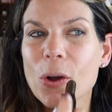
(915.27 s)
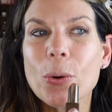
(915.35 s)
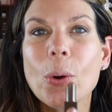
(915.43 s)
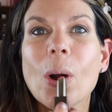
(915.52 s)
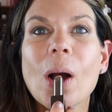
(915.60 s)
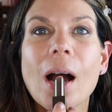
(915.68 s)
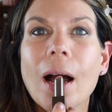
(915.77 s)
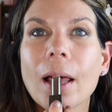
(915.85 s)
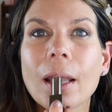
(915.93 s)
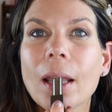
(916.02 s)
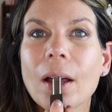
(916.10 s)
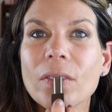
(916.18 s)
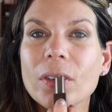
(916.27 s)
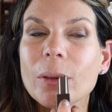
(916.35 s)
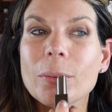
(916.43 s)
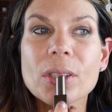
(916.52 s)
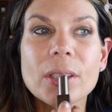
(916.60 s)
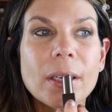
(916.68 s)
Ooh, I love
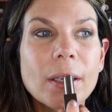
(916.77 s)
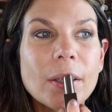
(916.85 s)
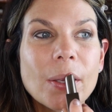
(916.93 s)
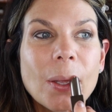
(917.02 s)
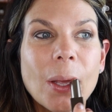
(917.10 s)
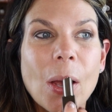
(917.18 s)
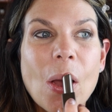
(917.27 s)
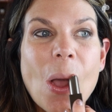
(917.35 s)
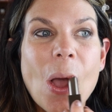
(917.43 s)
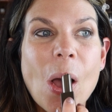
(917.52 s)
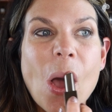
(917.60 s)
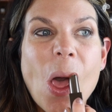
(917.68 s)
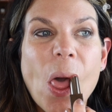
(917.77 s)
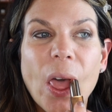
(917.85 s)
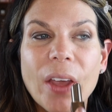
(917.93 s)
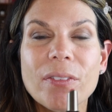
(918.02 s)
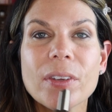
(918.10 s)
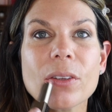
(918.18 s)
lip cheeks.
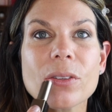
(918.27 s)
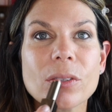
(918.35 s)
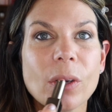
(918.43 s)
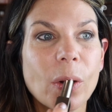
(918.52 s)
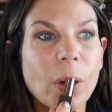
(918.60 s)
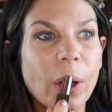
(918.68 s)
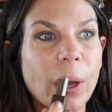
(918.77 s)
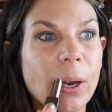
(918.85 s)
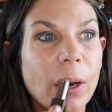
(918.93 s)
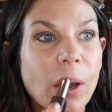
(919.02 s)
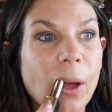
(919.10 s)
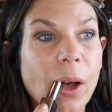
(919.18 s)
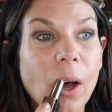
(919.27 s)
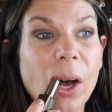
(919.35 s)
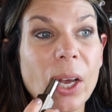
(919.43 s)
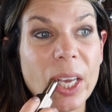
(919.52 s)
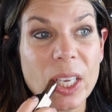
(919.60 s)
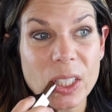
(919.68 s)
They feel so good.
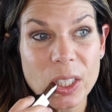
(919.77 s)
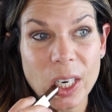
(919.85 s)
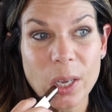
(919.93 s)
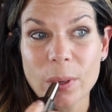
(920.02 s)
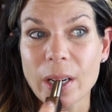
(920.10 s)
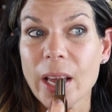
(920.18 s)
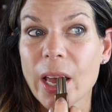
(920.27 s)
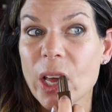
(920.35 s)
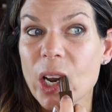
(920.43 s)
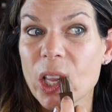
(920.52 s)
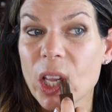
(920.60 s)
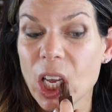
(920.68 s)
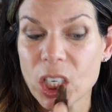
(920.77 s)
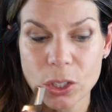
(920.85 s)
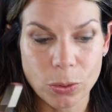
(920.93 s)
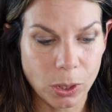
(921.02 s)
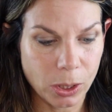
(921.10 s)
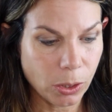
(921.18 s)
Yesterday when I had on that
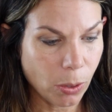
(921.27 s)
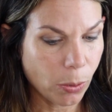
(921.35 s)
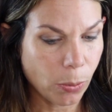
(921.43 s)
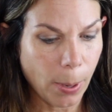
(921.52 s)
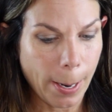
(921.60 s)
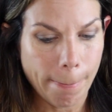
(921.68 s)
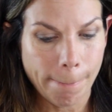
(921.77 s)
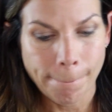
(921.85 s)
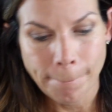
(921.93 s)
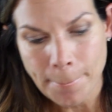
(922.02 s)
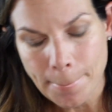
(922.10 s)
jewel toned one,